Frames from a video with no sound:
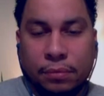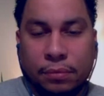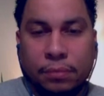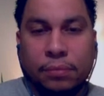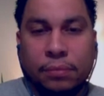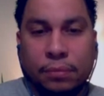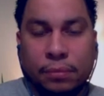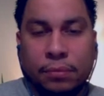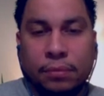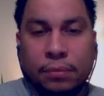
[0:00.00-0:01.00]

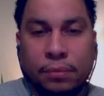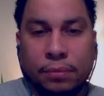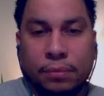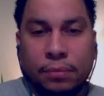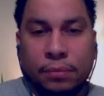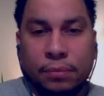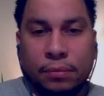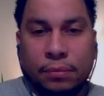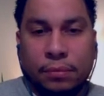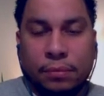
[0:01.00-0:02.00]

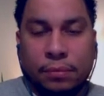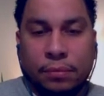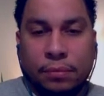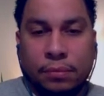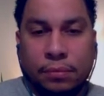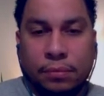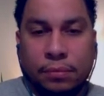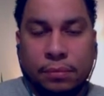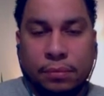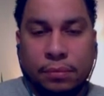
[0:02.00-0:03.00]

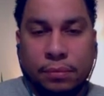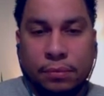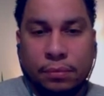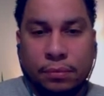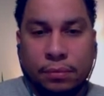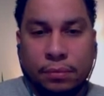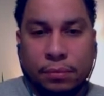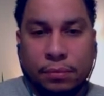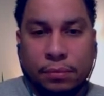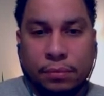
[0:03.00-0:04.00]

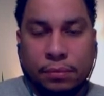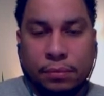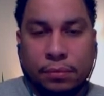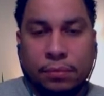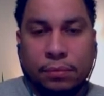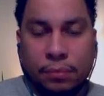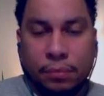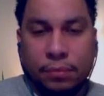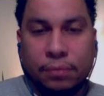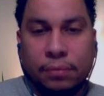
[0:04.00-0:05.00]

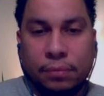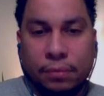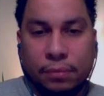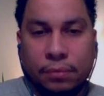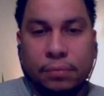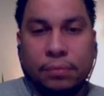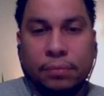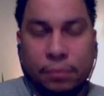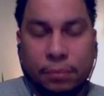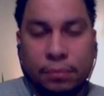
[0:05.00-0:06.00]

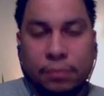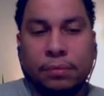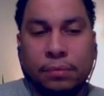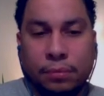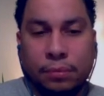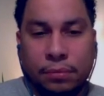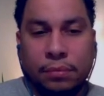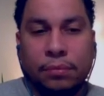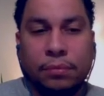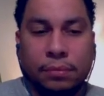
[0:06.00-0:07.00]
[no speech]